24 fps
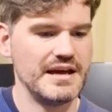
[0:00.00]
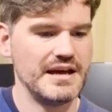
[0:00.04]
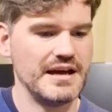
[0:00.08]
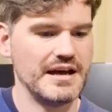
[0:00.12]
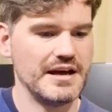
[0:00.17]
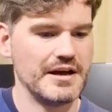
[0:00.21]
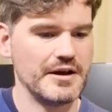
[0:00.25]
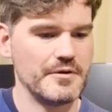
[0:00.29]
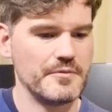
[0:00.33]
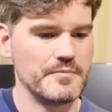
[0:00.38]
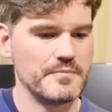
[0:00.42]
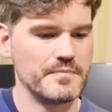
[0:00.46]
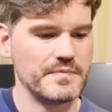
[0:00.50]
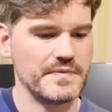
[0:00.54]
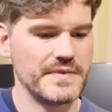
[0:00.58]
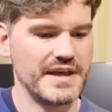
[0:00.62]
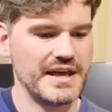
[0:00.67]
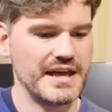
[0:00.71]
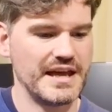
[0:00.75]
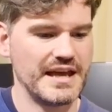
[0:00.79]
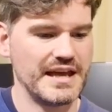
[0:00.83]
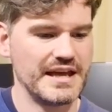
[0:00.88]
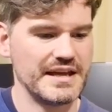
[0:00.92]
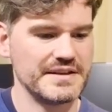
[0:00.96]

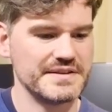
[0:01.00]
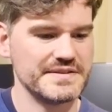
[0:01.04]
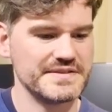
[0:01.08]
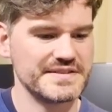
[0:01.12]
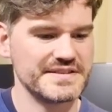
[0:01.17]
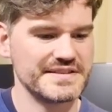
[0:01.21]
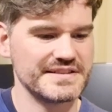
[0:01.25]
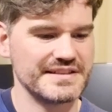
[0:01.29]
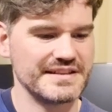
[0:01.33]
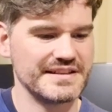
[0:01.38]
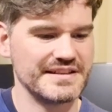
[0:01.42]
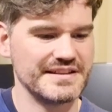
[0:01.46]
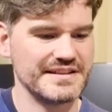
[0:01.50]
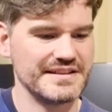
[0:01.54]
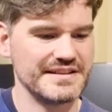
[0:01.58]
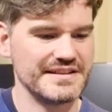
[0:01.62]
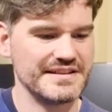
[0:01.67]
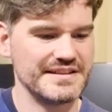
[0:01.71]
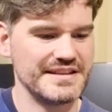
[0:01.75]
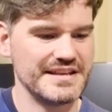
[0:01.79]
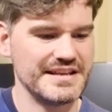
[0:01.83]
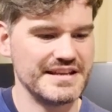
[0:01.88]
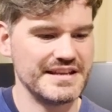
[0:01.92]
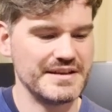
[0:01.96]
and
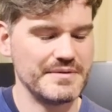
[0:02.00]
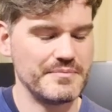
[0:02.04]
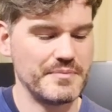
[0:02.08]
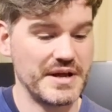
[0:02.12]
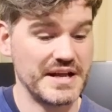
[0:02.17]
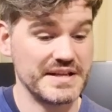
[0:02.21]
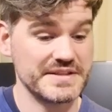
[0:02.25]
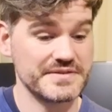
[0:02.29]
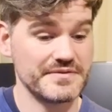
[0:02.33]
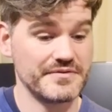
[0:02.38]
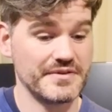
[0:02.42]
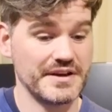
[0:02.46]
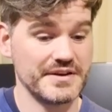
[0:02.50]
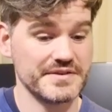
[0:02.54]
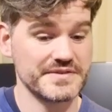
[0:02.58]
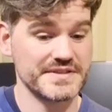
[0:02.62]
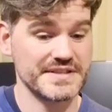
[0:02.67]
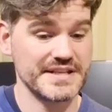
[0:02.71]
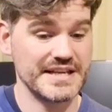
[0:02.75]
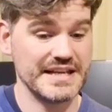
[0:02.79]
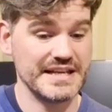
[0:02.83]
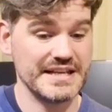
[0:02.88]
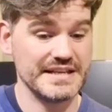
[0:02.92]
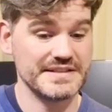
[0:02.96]
the
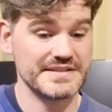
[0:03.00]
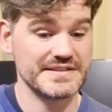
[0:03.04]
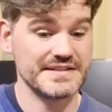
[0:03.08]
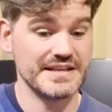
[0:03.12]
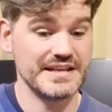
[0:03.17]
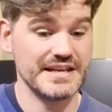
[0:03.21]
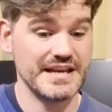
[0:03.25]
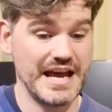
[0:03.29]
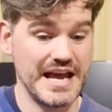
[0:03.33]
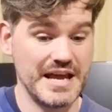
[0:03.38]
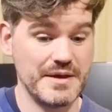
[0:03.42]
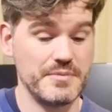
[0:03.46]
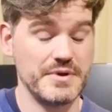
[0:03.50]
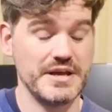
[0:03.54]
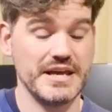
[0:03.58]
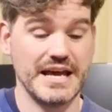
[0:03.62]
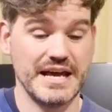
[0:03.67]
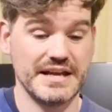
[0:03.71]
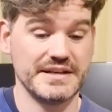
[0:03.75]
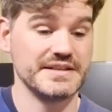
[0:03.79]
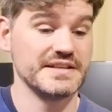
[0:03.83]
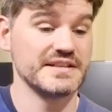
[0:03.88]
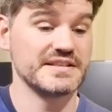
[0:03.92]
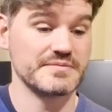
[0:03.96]
Panzerfaust is the AP
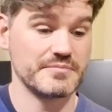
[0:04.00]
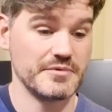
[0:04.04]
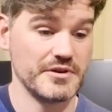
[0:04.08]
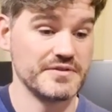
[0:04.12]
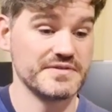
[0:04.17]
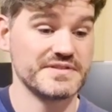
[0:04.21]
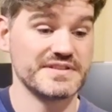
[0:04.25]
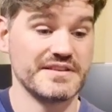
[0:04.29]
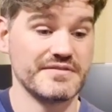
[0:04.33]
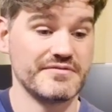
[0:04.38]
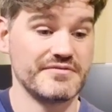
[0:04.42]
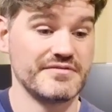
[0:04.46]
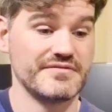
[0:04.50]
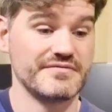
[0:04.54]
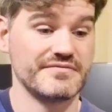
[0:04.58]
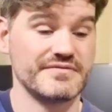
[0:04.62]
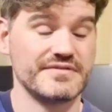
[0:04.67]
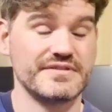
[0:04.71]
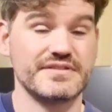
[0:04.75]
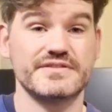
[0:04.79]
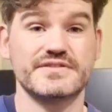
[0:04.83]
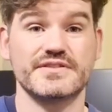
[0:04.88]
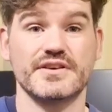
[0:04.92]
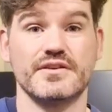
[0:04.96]
and explosive,
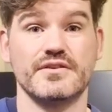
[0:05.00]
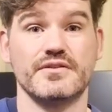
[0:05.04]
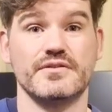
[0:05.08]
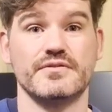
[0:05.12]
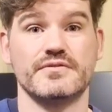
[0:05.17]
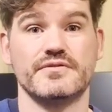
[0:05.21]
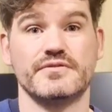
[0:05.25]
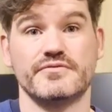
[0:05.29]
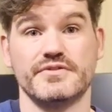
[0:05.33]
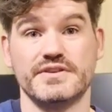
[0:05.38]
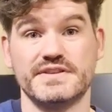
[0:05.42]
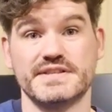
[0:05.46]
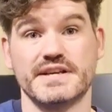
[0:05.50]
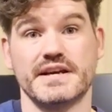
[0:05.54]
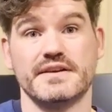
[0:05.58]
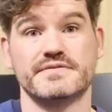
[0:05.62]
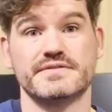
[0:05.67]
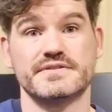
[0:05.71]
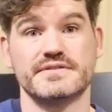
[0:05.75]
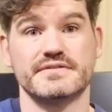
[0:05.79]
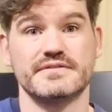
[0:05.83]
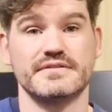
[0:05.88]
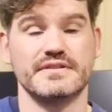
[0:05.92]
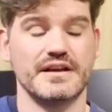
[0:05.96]
so 3
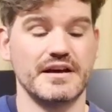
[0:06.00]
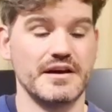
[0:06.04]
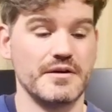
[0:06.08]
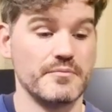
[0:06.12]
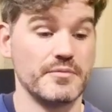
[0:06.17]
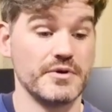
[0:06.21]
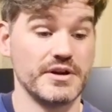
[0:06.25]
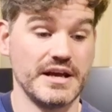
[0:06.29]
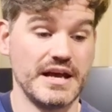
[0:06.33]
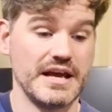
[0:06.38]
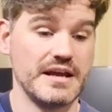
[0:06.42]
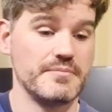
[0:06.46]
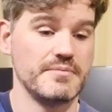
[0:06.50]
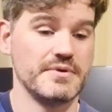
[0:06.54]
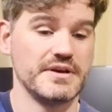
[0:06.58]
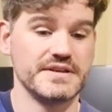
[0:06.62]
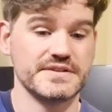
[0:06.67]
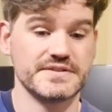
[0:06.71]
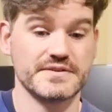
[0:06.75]
saves, but at AP.